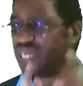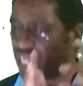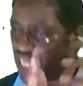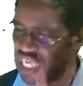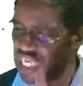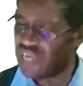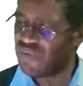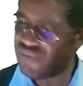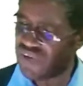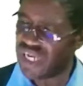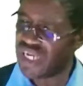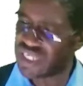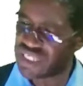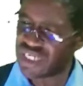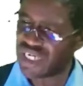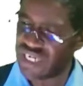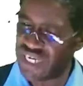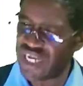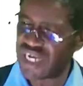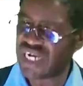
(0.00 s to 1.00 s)
If it's a
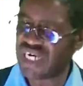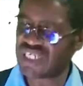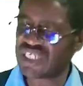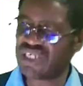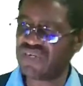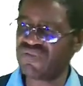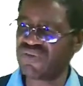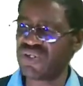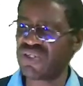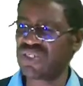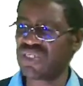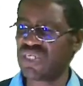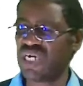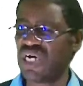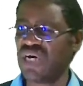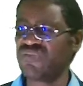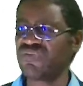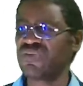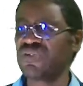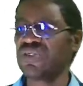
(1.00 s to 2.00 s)
negative
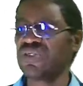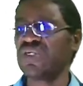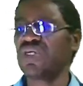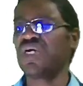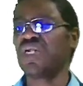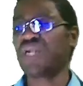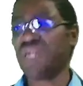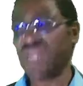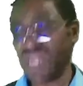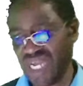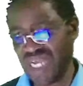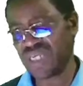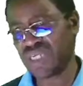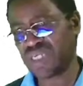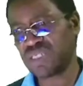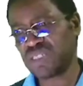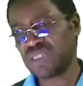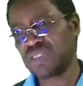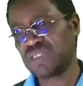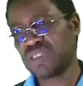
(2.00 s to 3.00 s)
reserve like
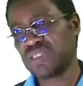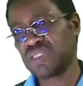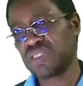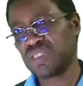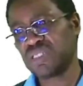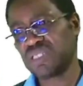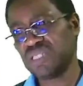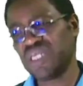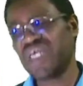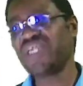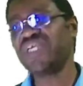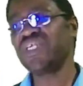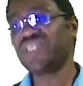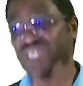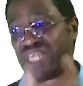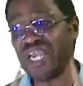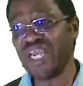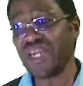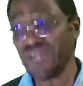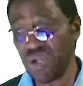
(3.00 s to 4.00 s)
the
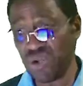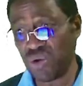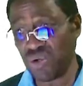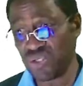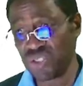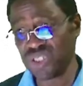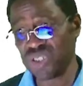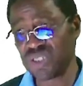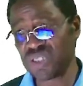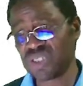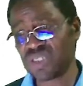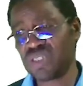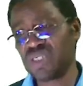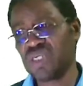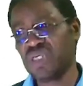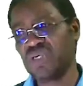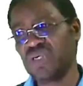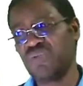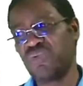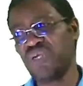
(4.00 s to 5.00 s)
retained losses,
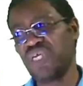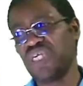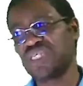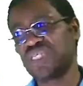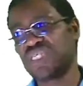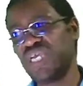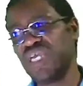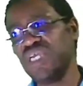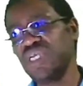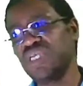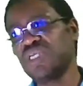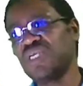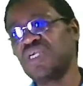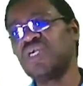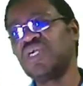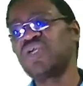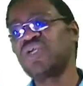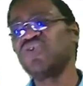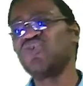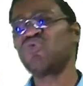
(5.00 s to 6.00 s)
we are saying
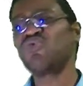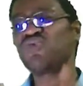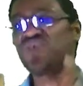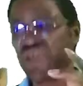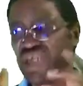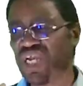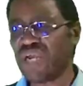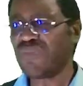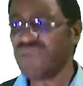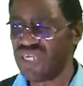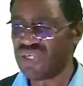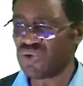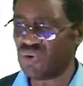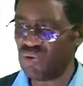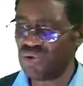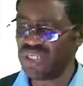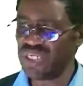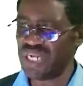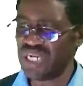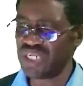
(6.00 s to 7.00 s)
you debit
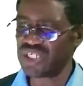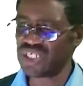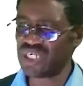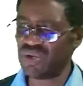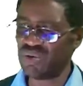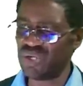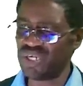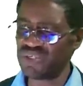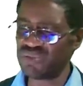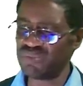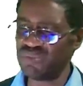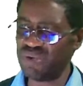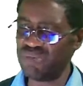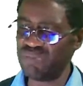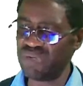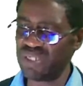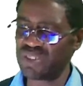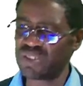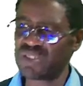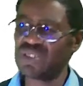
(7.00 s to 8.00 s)
ordinary shareholders
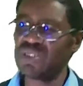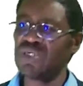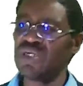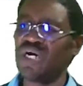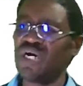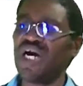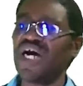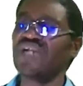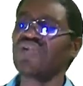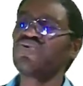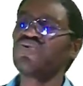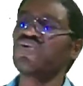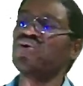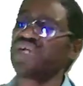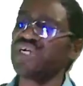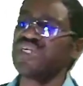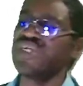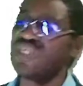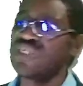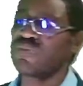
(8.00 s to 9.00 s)
members and you
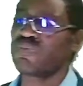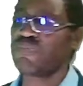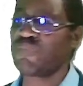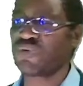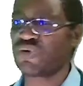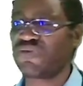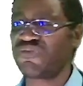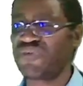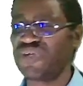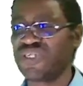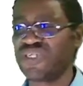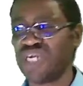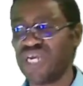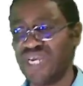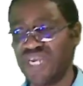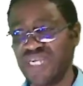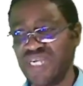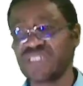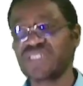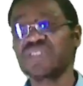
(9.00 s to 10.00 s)
credit profit
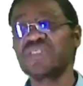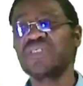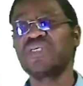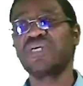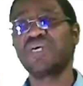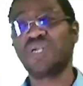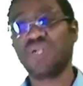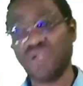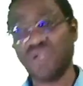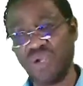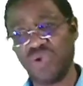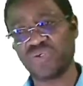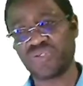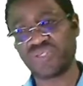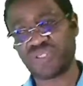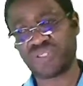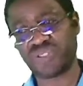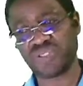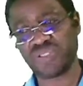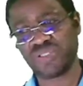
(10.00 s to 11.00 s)
and
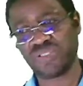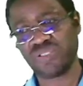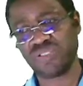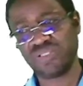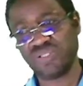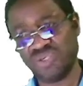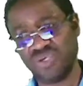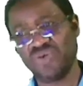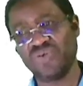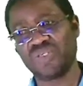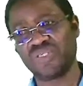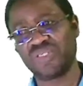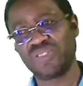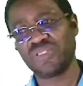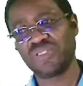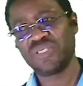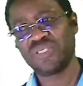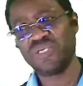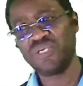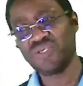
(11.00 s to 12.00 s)
loss. Good.
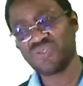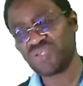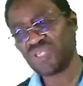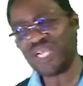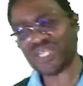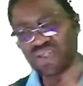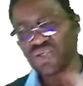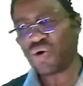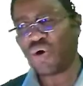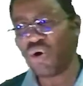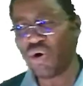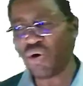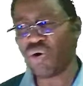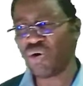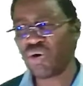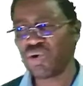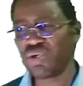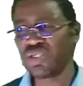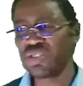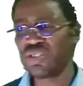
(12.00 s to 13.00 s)
That's
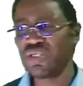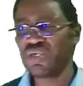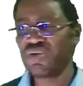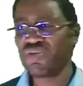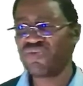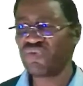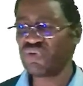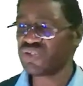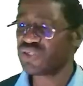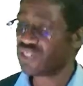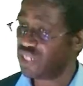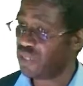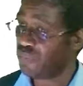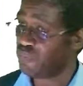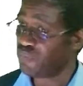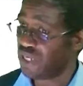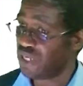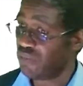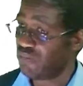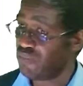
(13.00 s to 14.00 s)
all for step
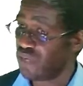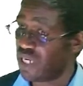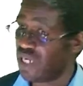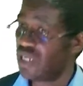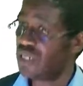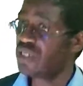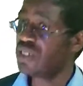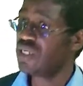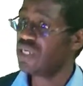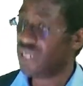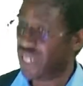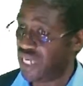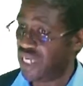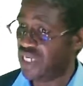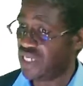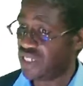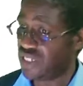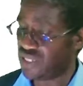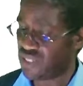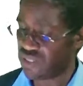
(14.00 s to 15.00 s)
number
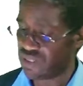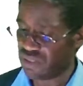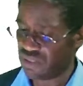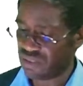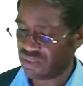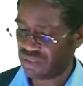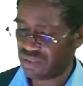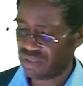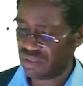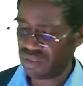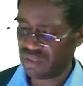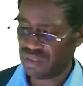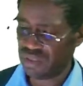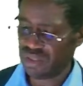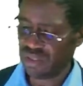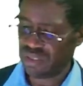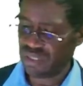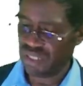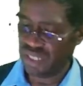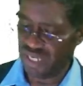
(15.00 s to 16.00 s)
8.
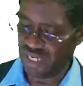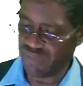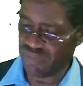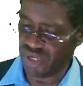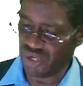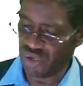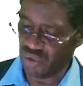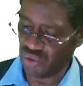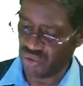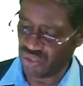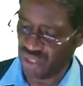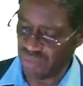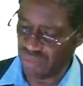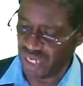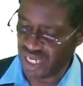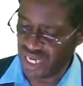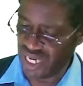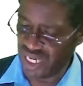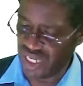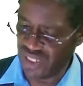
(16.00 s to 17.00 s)
Let me go to number
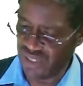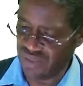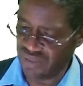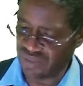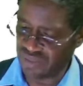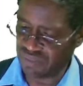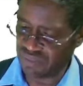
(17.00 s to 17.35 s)
9.